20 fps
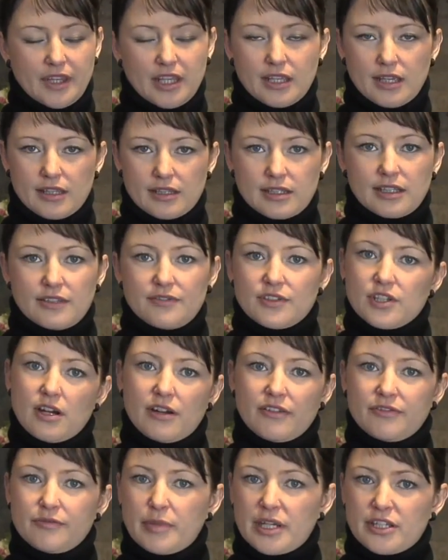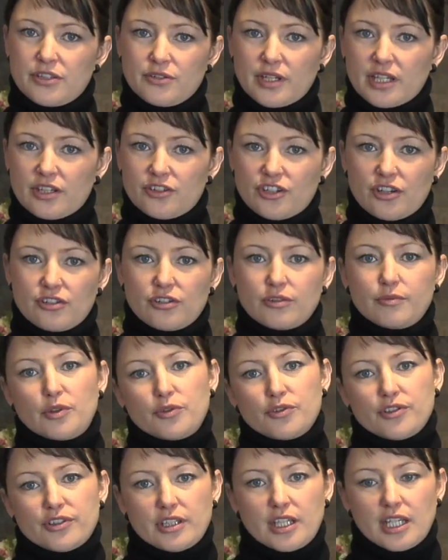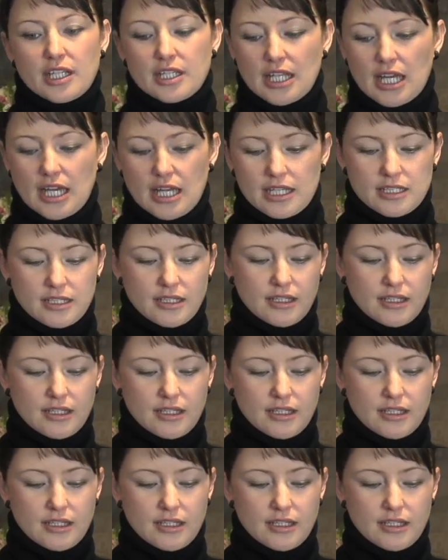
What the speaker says: get the leaves off by doing a gentle motion like that.